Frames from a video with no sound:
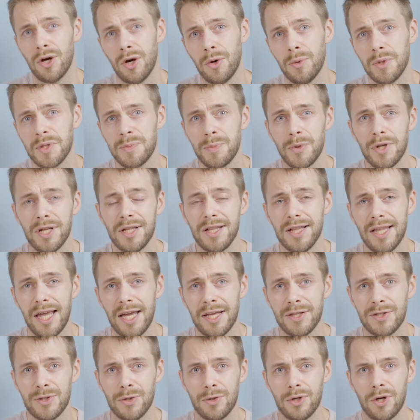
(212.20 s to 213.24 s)
always put a
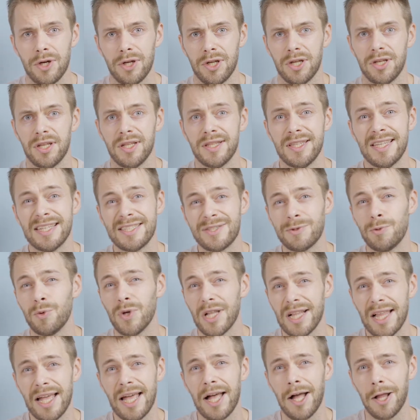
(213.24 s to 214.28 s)
lens hood on it and this
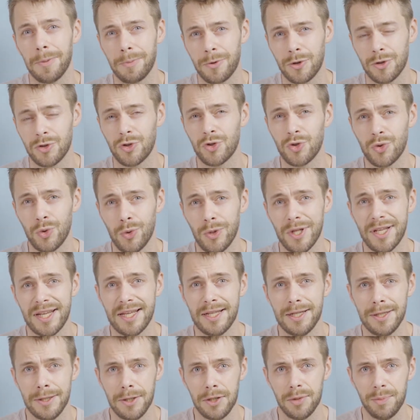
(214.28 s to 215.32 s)
will help control it a
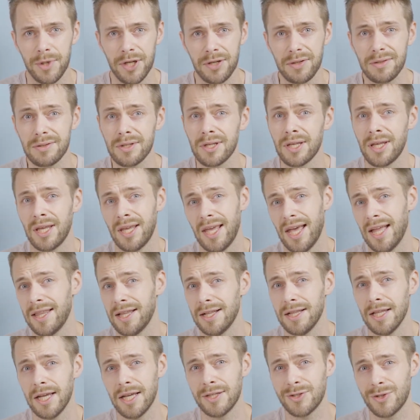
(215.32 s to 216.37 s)
little bit. And
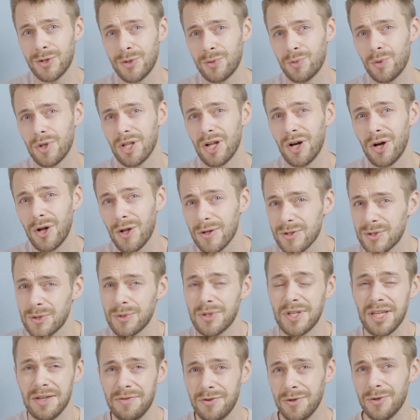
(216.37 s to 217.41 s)
the lens hood will also
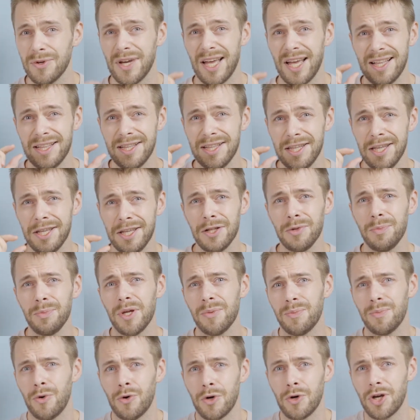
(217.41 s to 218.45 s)
give you a little
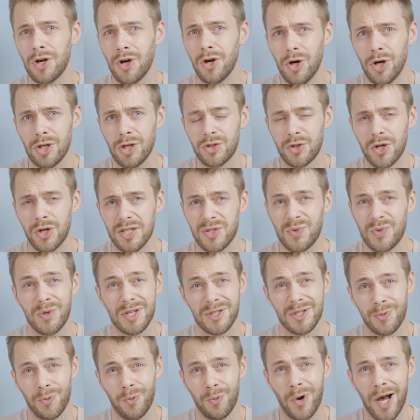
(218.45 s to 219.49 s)
bit more contrast when
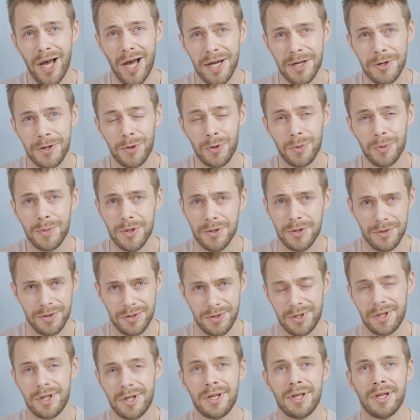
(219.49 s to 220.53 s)
it's wide
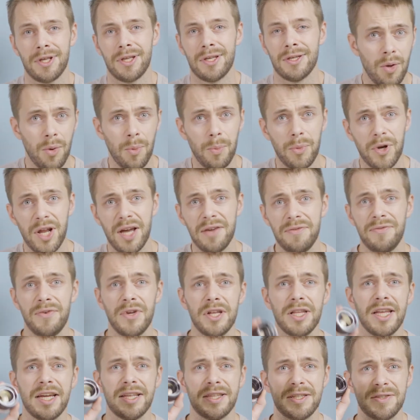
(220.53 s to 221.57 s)
opened. But I
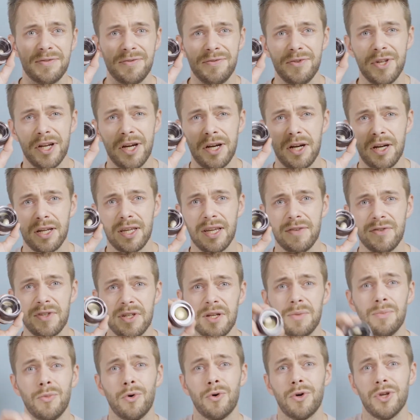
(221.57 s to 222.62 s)
feel like this flare gives
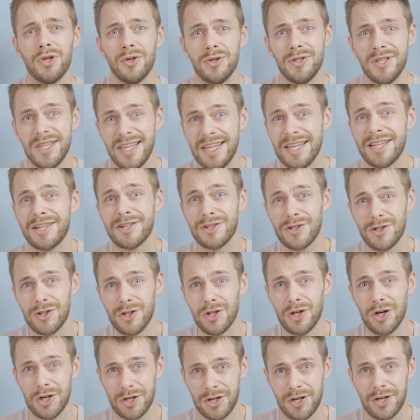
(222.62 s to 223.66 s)
it a more unique
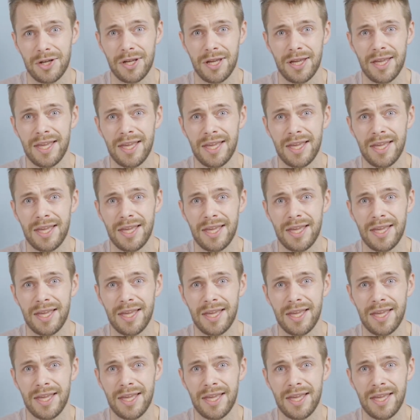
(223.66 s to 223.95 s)
look.